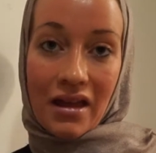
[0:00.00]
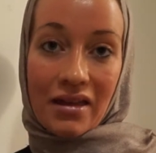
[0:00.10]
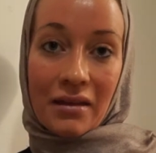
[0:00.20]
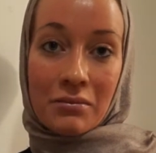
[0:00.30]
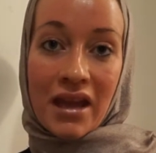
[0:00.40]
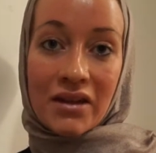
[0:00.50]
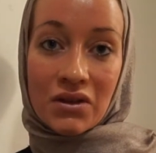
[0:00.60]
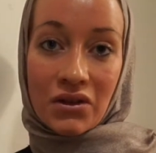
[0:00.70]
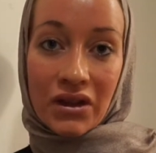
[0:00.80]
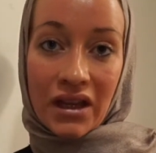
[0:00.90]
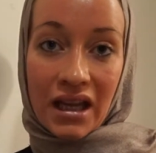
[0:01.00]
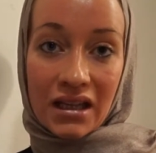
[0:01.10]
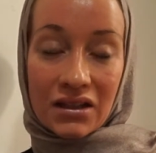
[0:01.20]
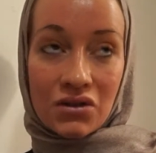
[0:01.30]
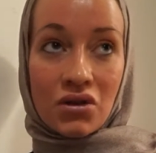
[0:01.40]
that makes you think
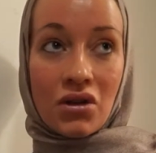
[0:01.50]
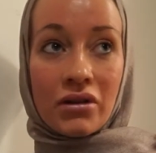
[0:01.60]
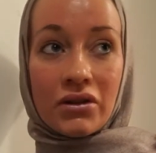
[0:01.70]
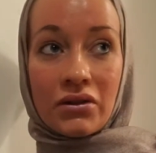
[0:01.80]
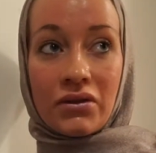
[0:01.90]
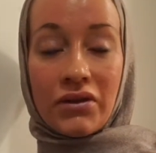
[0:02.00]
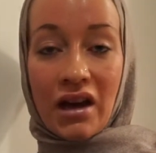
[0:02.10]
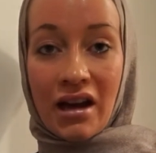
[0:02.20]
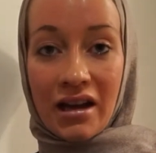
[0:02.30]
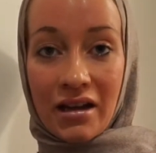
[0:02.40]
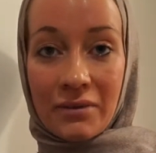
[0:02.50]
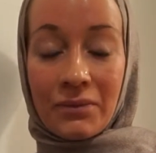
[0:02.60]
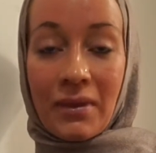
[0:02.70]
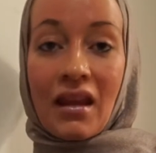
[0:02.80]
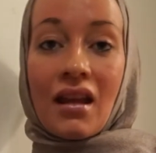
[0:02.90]
that you're going to die,
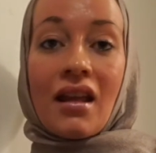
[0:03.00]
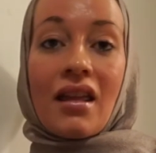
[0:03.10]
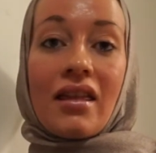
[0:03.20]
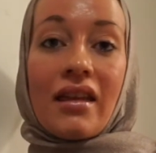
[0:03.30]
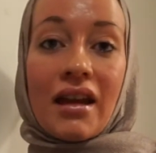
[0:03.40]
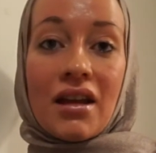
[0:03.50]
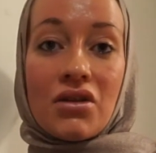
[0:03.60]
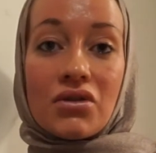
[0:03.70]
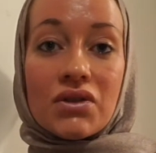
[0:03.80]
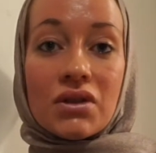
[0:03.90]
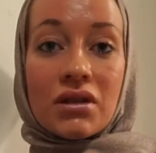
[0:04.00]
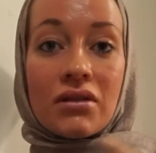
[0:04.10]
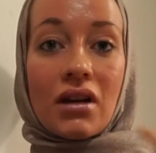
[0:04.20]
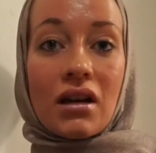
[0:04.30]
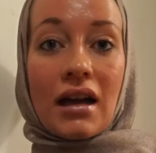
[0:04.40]
then you sort of
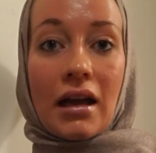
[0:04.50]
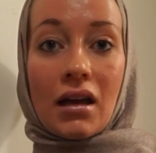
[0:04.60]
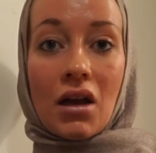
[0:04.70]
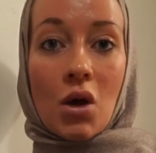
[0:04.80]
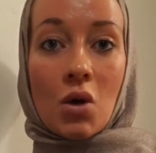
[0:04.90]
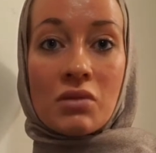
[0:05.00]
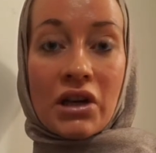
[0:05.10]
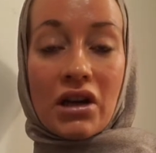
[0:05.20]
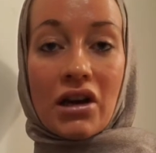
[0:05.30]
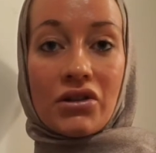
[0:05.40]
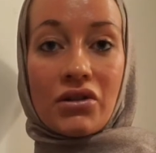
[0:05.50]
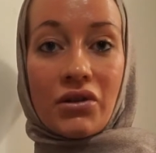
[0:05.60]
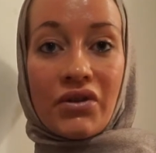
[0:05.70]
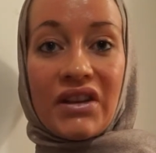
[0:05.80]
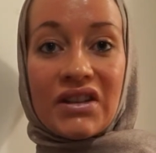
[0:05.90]
are like, oh my God, you know,
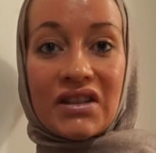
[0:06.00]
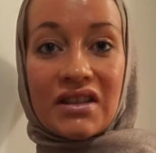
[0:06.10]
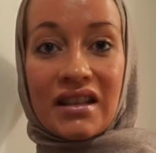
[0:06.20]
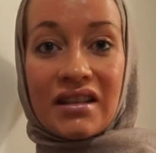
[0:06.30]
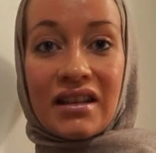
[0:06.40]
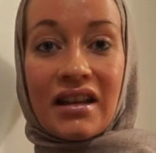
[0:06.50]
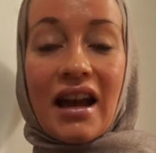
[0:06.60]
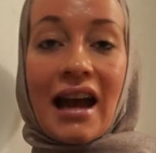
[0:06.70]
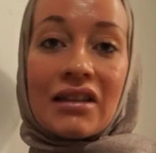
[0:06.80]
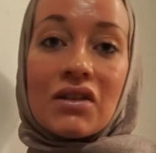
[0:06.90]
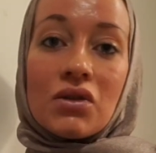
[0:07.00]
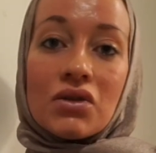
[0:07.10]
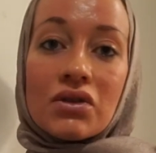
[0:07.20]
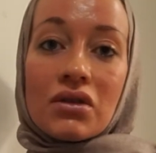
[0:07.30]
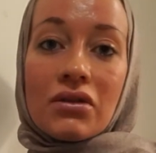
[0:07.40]
this is it. And you
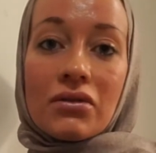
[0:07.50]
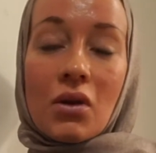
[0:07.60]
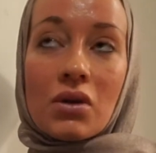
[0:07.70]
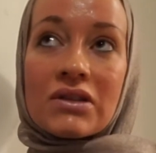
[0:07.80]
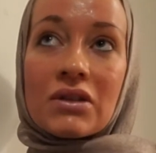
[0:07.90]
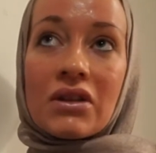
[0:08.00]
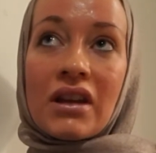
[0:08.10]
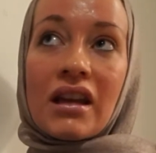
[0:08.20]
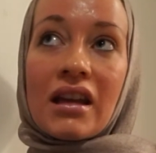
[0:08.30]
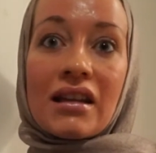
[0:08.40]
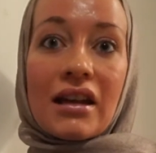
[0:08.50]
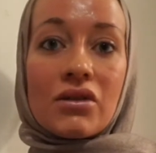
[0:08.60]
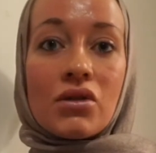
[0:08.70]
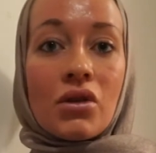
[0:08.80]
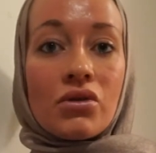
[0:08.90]
sort of also thinking that,
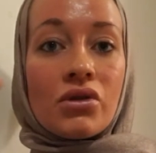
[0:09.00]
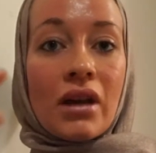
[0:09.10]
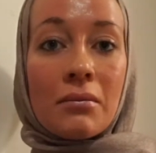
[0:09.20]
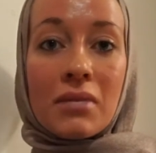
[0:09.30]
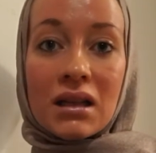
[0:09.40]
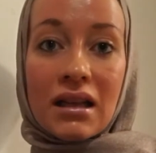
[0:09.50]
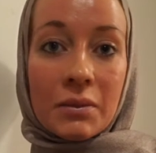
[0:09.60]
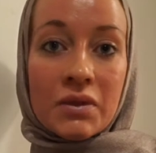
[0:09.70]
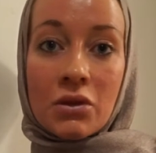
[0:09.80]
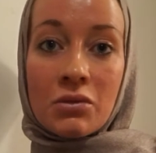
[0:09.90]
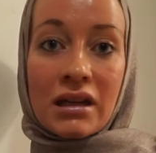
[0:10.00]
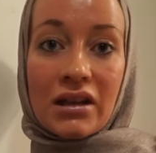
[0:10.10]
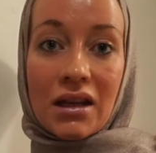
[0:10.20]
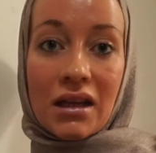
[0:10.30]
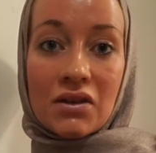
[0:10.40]
you know, you can build up so many
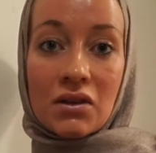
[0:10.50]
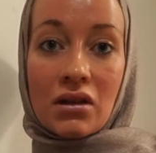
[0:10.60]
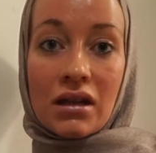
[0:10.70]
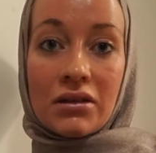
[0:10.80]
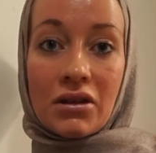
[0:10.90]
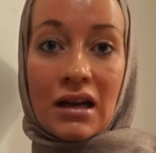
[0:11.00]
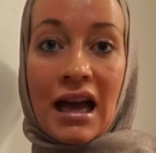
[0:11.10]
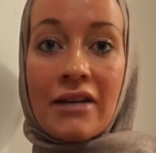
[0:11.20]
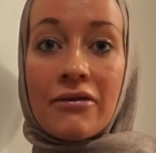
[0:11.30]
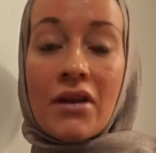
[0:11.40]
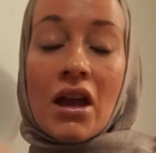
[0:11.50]
things, you know, in your life.